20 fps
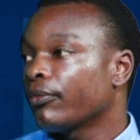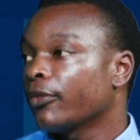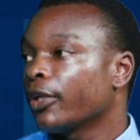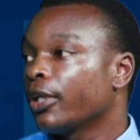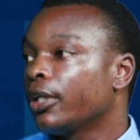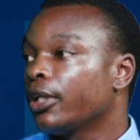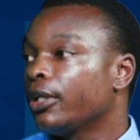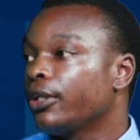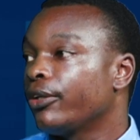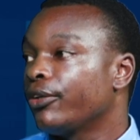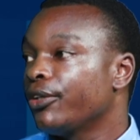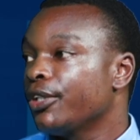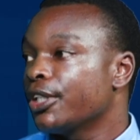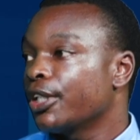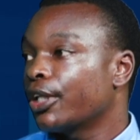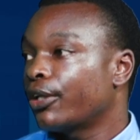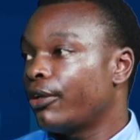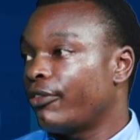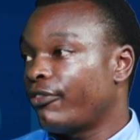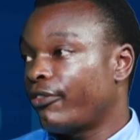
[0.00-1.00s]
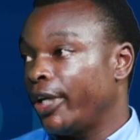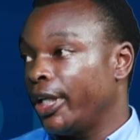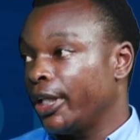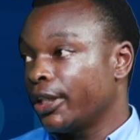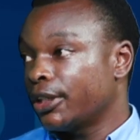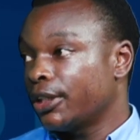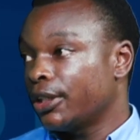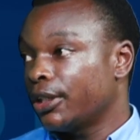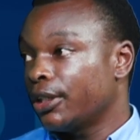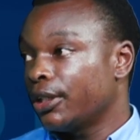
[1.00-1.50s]
There is a
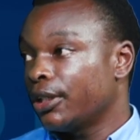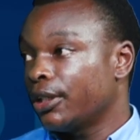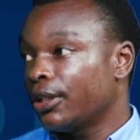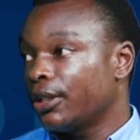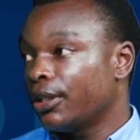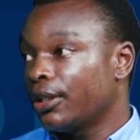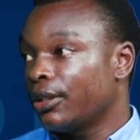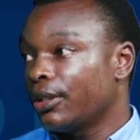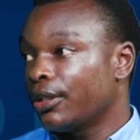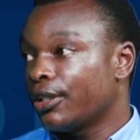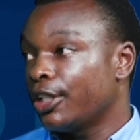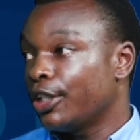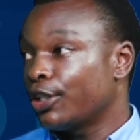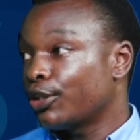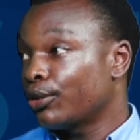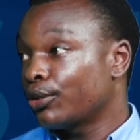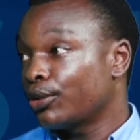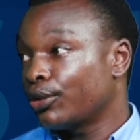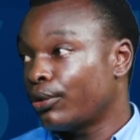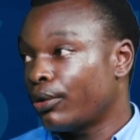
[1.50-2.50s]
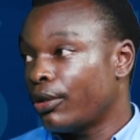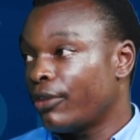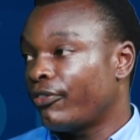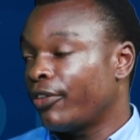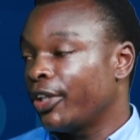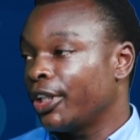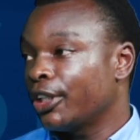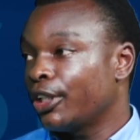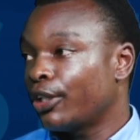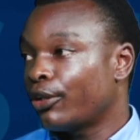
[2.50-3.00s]
conflict, the social
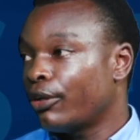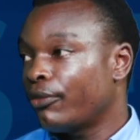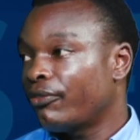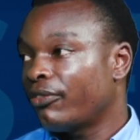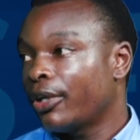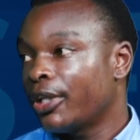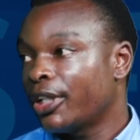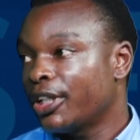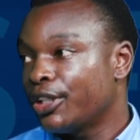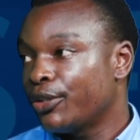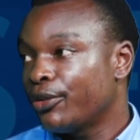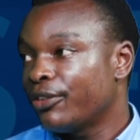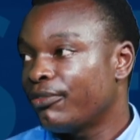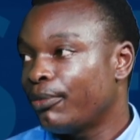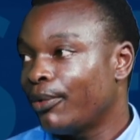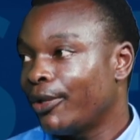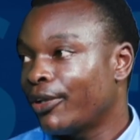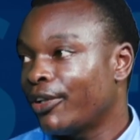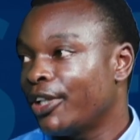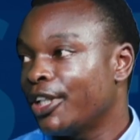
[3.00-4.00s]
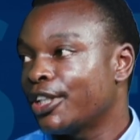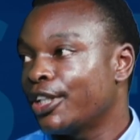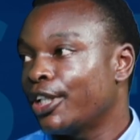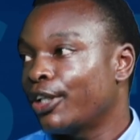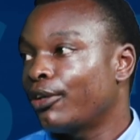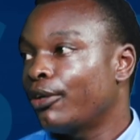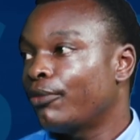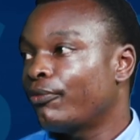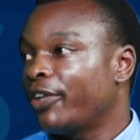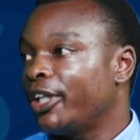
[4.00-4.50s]
conflict, the conflict with parents, the
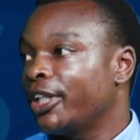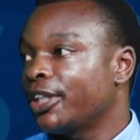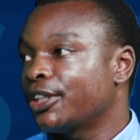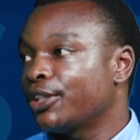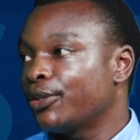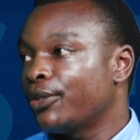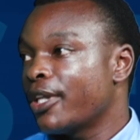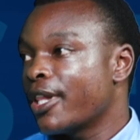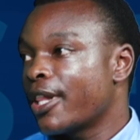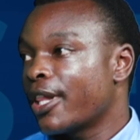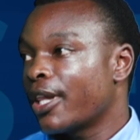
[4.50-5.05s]
conflict with